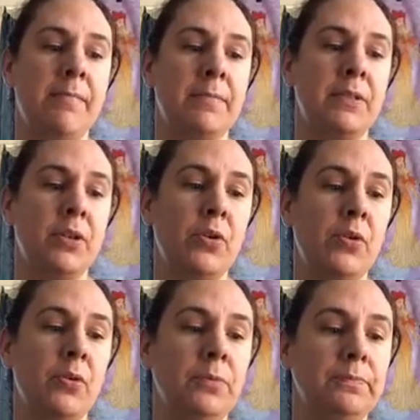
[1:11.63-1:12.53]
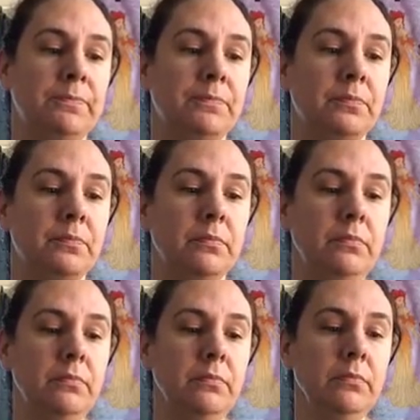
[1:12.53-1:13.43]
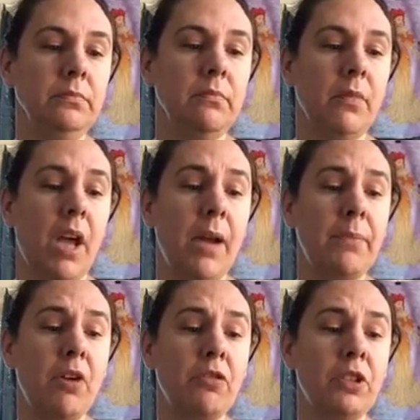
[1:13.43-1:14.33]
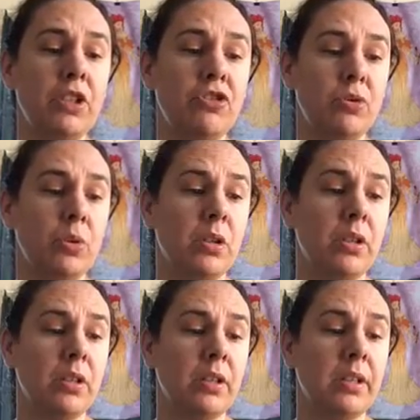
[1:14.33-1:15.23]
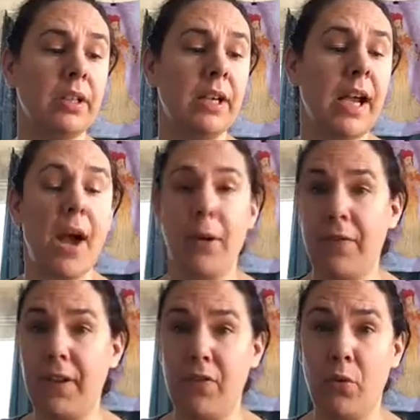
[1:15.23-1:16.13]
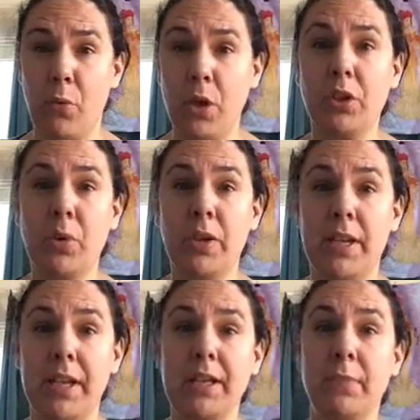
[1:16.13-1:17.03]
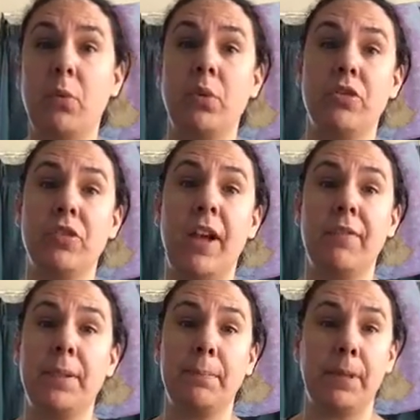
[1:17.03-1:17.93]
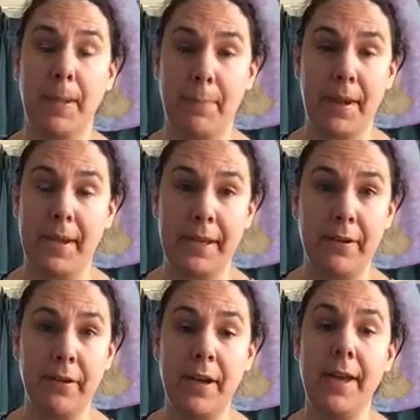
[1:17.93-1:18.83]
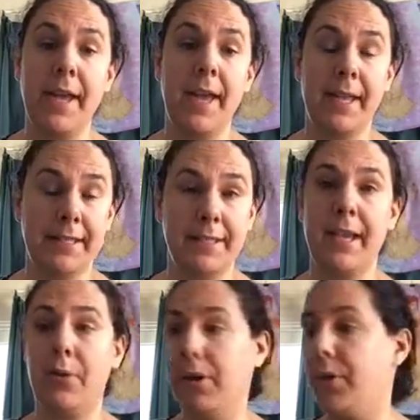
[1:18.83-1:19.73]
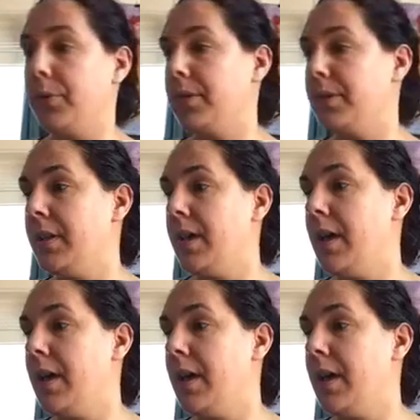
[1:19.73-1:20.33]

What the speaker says: So I'm not really sure how heavy of a workload it is, but we'll just have to play it by ear and see how it goes.